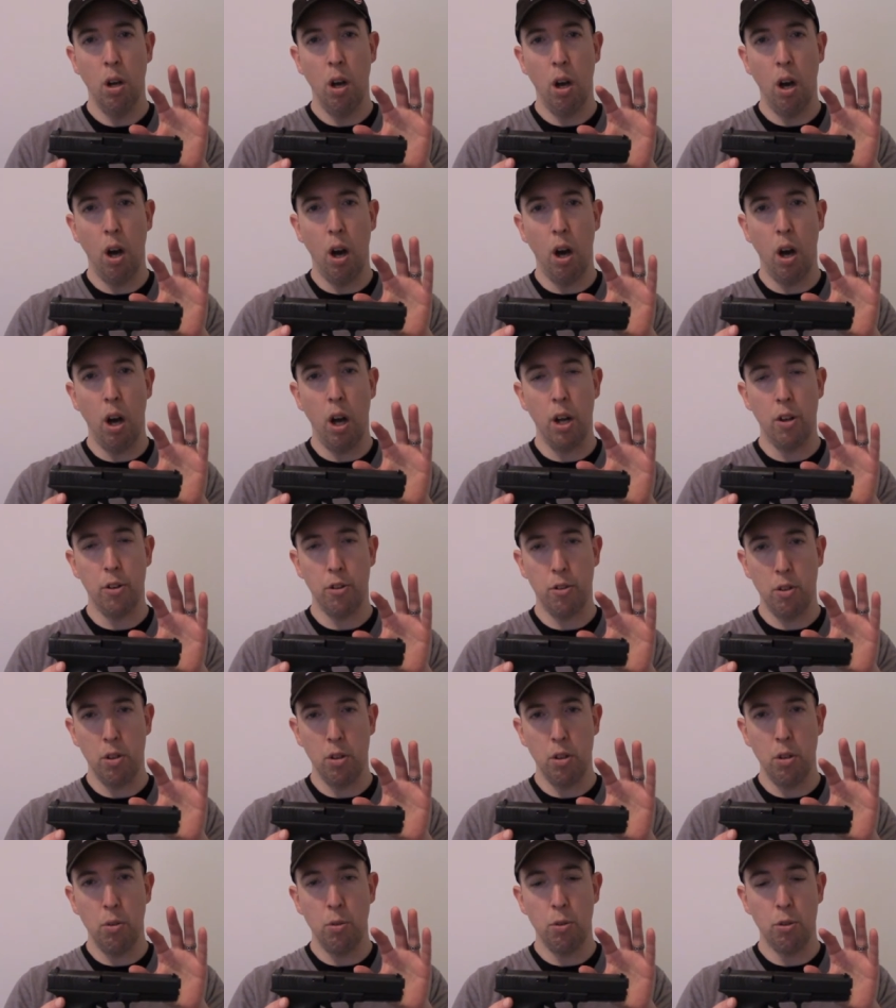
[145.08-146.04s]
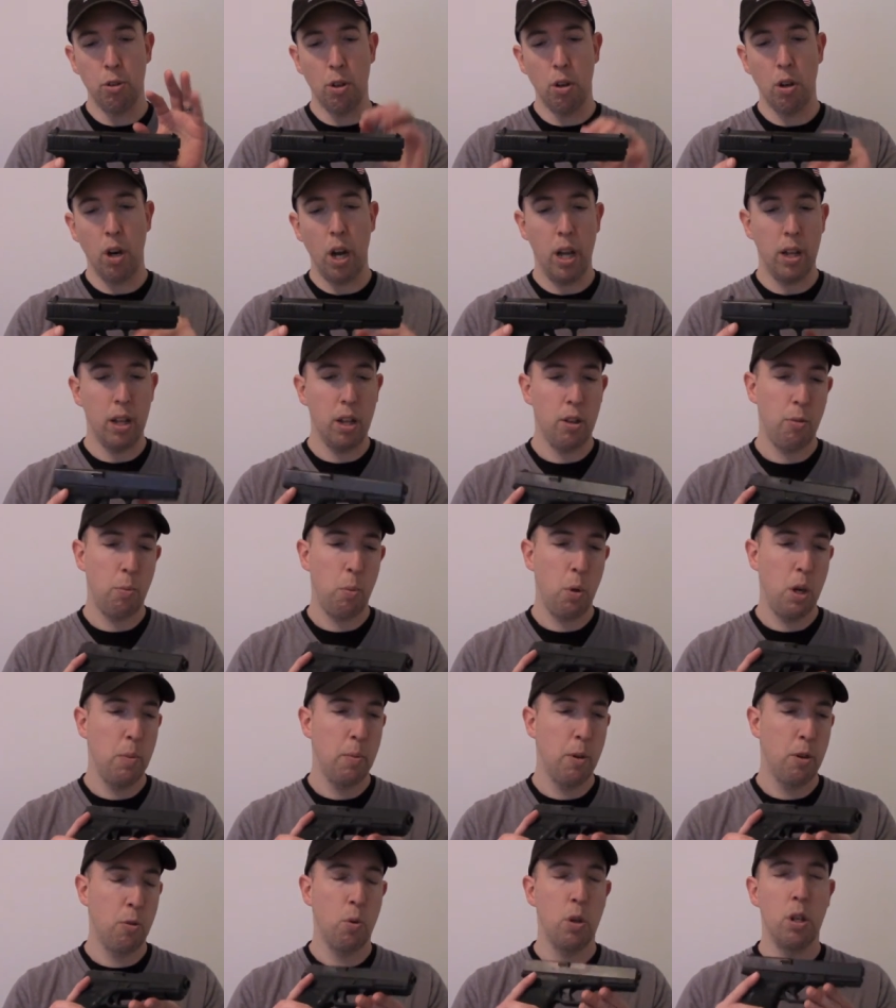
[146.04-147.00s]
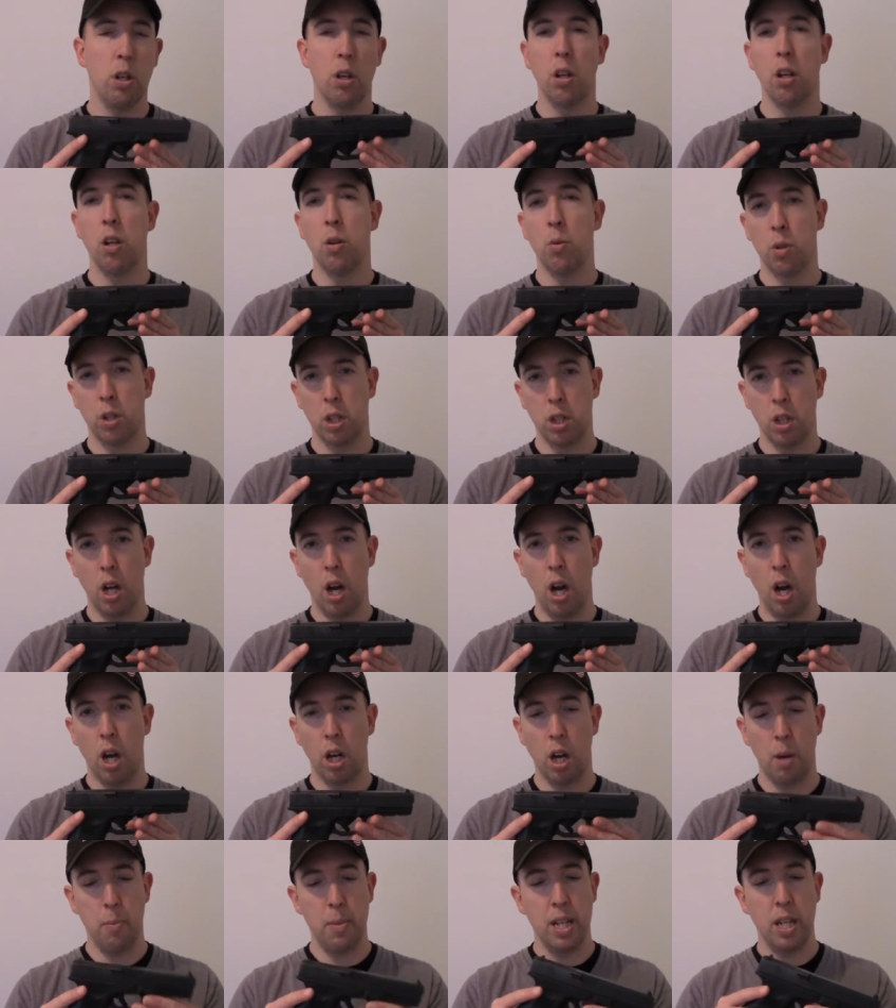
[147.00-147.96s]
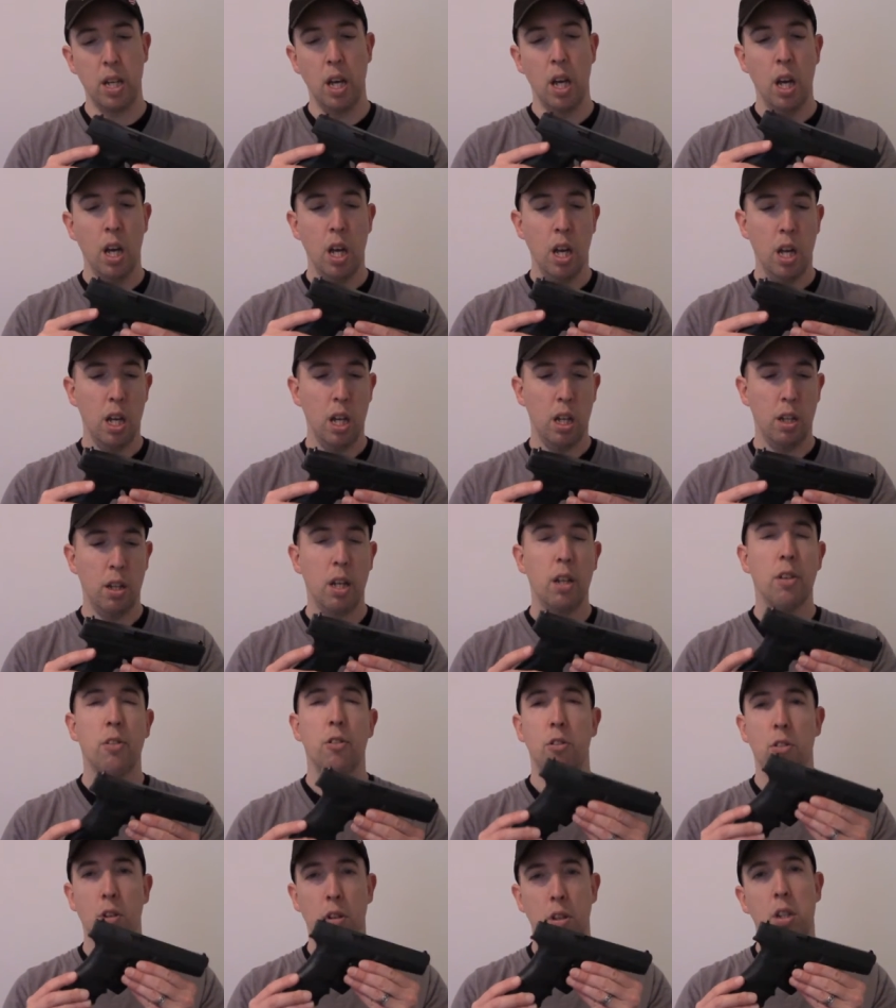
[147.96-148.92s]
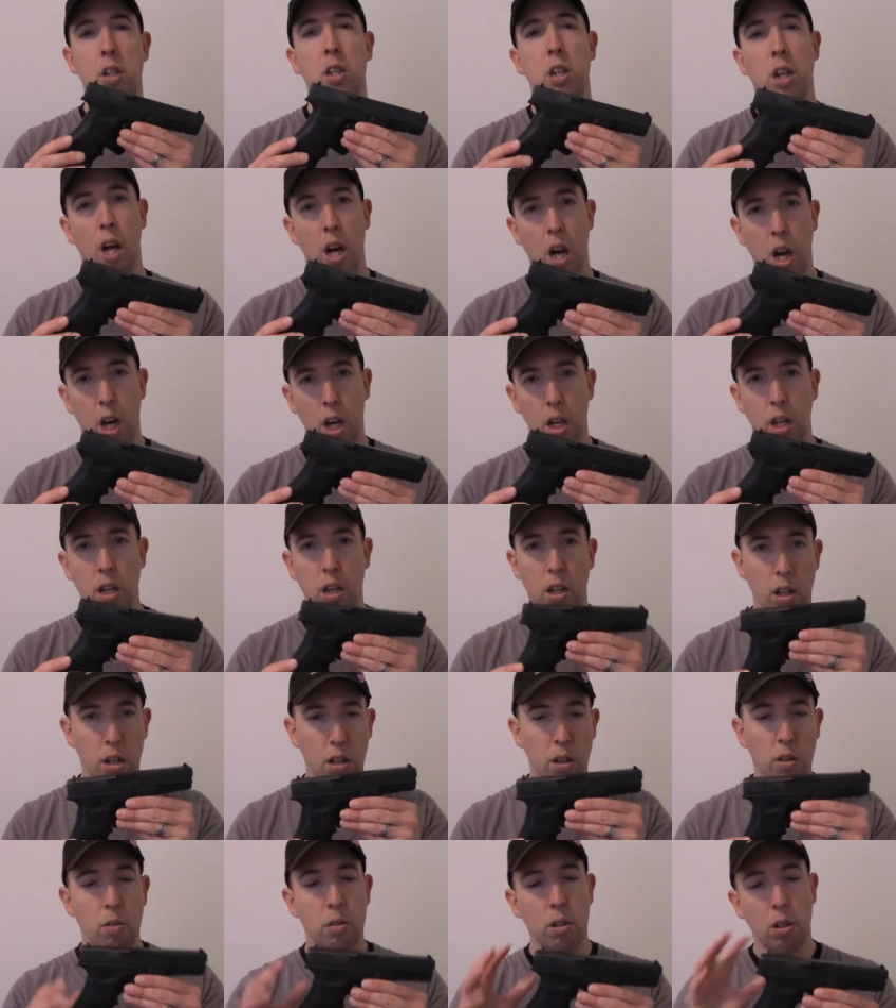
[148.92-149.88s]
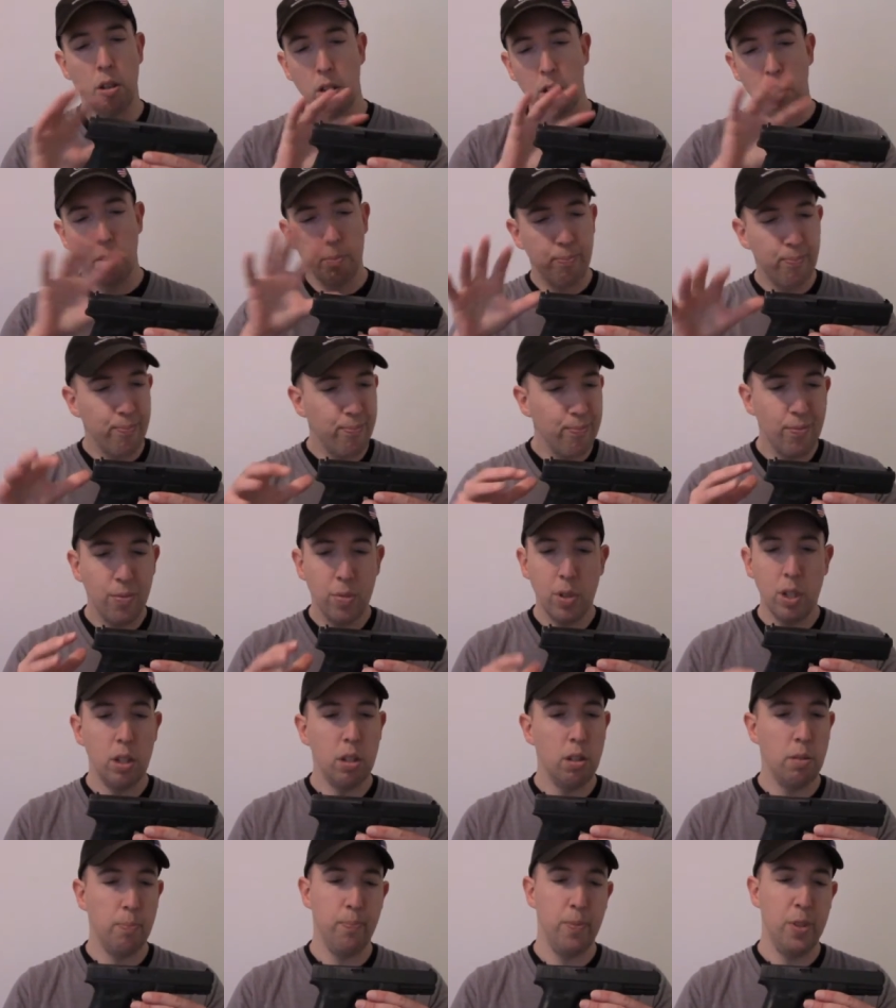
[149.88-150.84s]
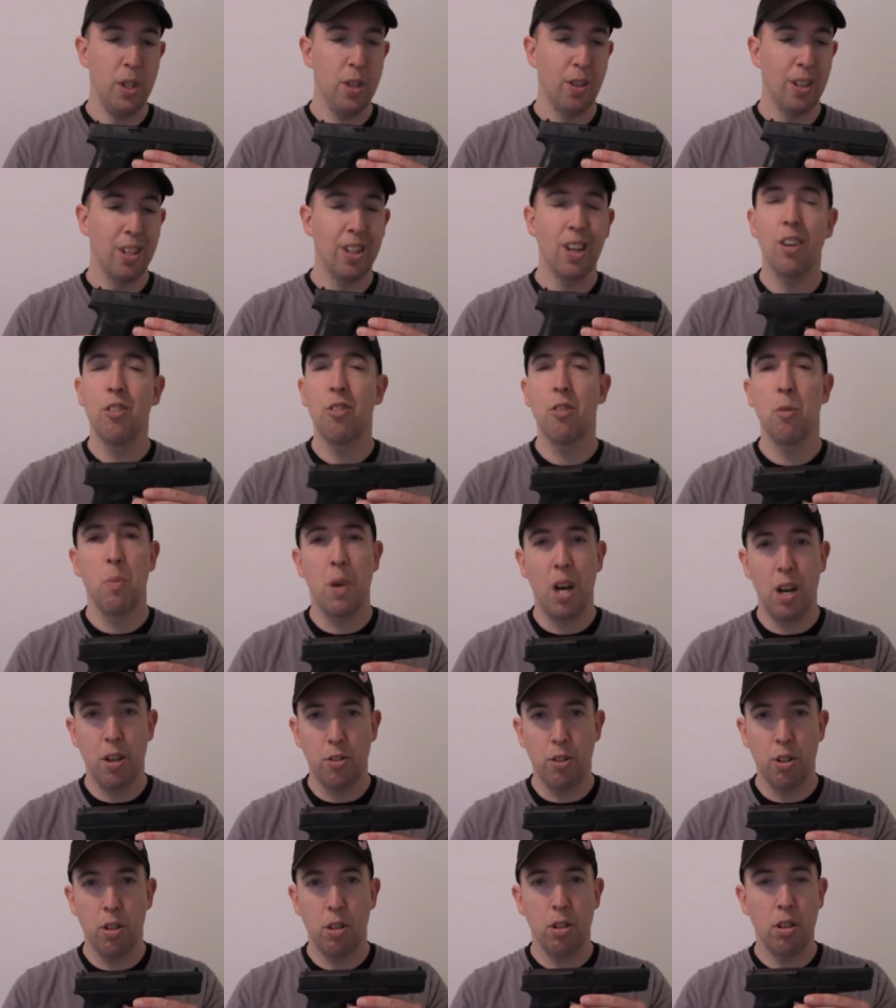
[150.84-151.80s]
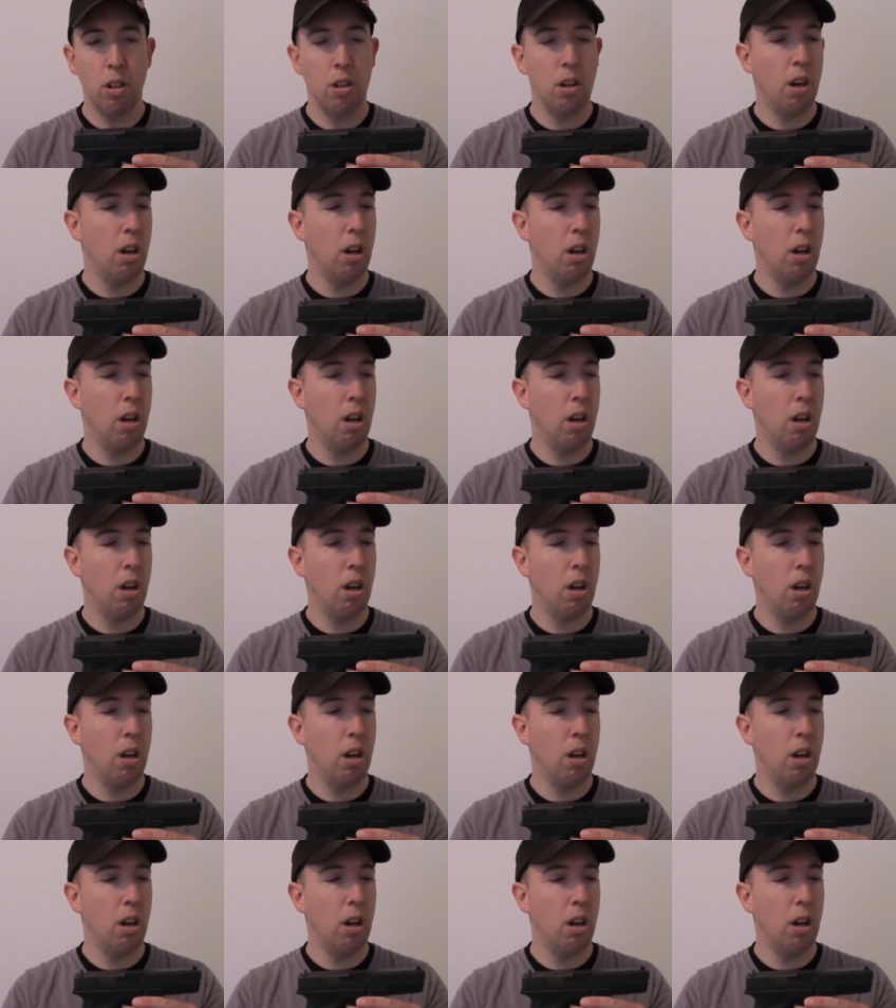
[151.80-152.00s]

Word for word: Uh, as the user, and that's pretty much what you can do with Glock. I mean, it, it's still a Glock. You know, you you can customize it.